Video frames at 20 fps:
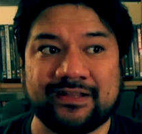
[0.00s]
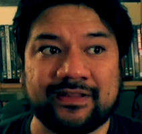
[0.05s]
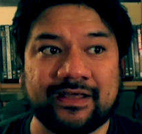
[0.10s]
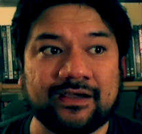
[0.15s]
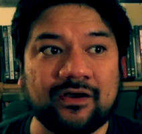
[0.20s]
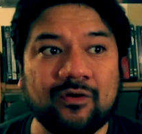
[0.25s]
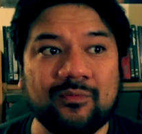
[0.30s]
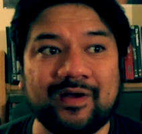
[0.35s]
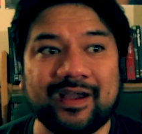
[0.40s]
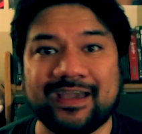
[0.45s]

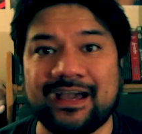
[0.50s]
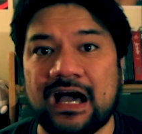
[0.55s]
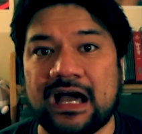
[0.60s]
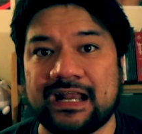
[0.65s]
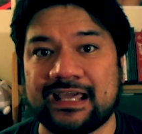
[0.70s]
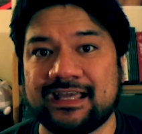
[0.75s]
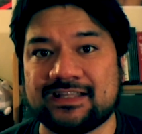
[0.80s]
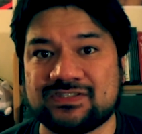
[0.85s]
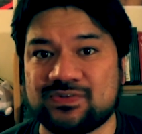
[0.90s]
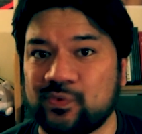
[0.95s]
Like, oh my
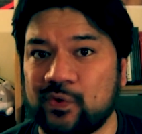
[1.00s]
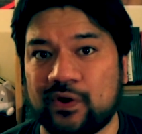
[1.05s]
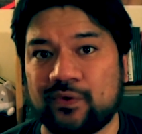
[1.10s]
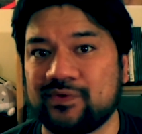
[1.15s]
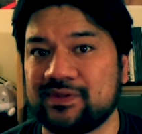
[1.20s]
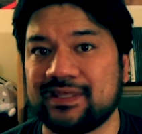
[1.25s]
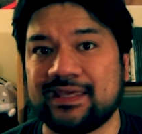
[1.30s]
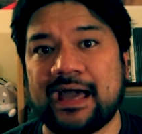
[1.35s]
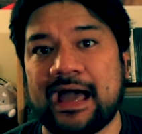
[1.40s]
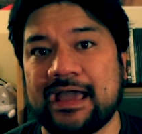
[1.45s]
god, I get to work
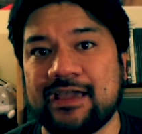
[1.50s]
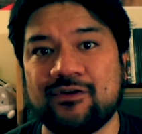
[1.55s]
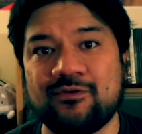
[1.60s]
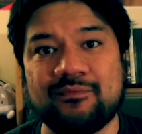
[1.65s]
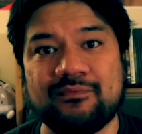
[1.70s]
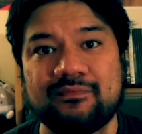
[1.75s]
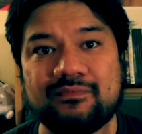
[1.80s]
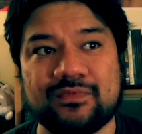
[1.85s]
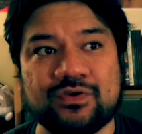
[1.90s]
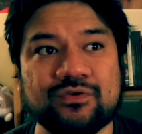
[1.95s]
with a guy
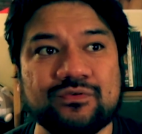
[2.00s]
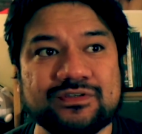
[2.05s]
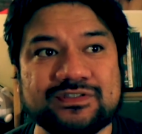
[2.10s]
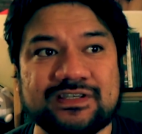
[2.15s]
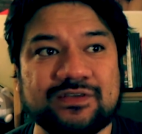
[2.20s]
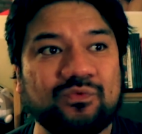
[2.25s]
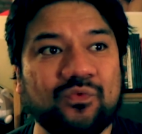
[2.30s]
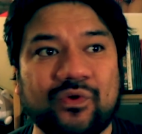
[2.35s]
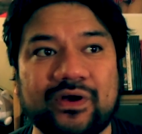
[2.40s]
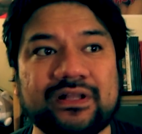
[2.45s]
who was
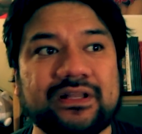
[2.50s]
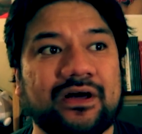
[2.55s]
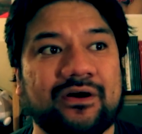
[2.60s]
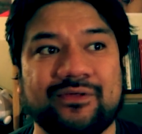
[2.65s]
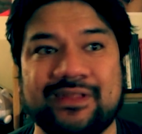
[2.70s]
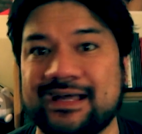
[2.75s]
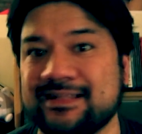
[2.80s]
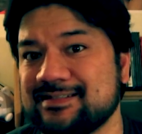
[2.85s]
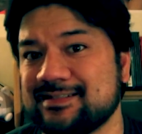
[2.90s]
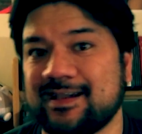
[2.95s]
in
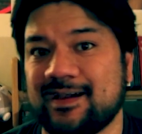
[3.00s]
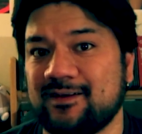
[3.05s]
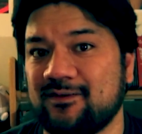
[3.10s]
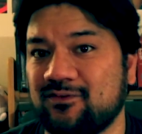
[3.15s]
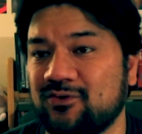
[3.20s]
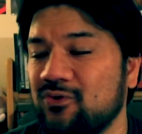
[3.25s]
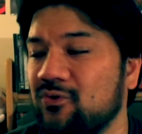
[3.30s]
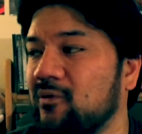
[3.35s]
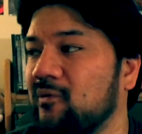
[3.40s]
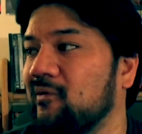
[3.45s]
Willow. That's kind
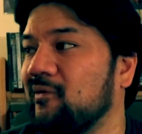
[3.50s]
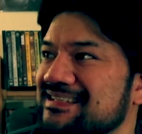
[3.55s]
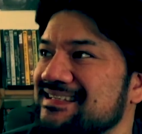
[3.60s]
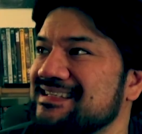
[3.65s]
of cool.